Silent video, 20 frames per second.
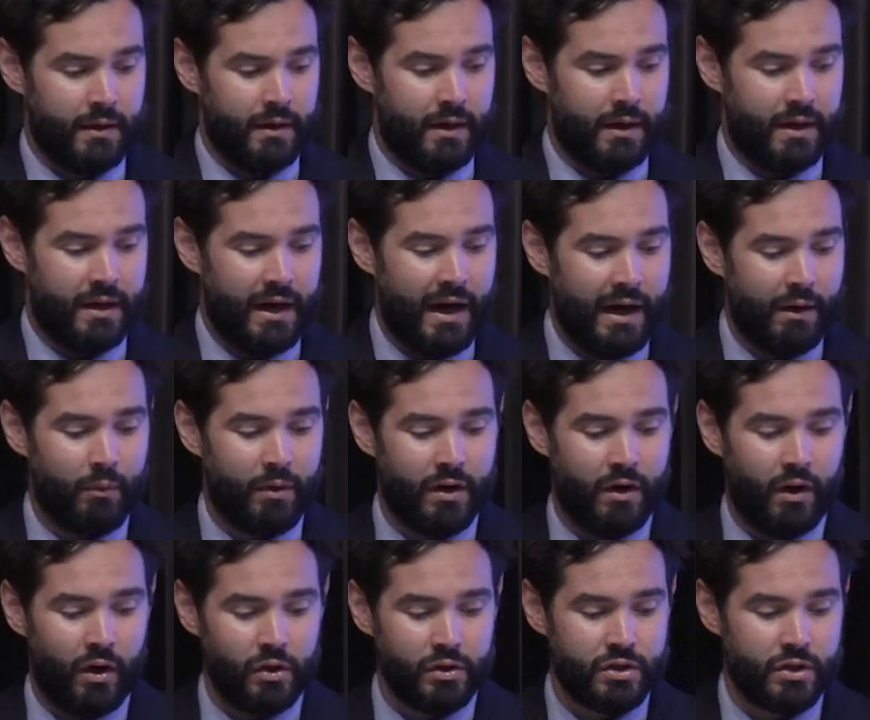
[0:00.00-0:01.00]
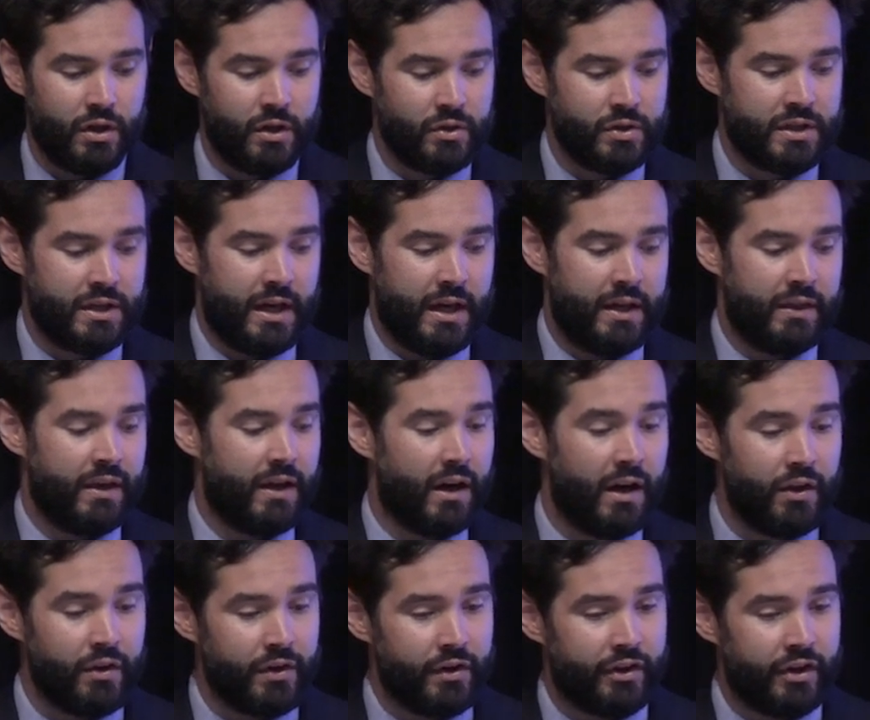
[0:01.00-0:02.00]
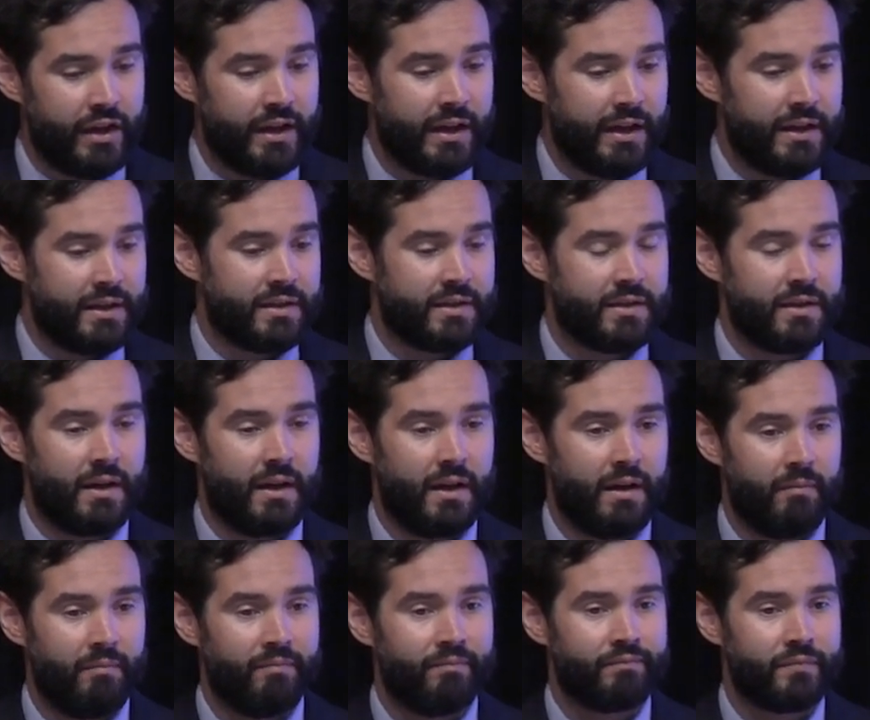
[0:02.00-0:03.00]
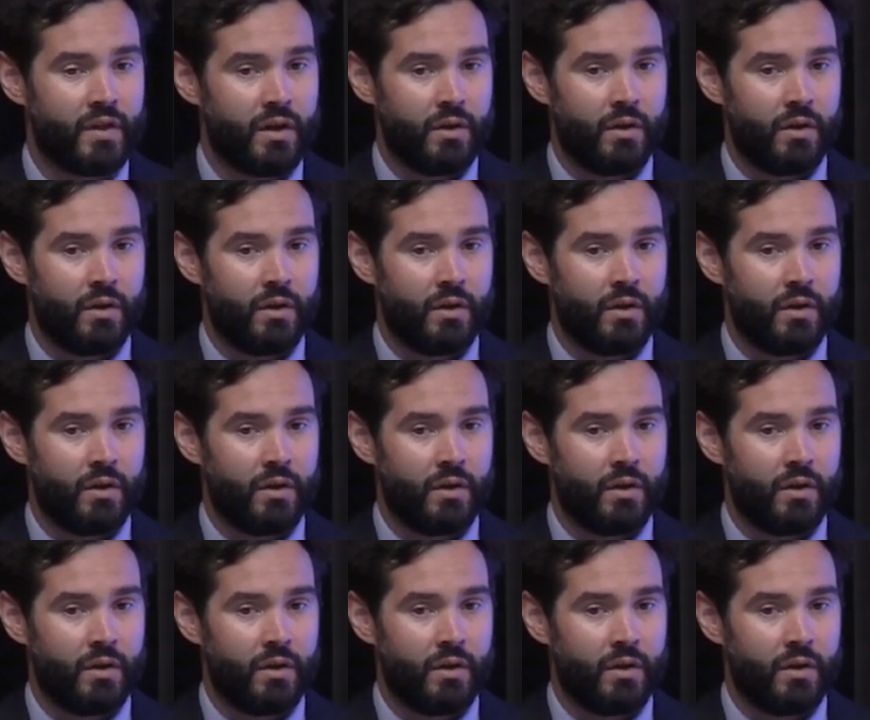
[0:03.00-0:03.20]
Uh, I would also say the other thing is um,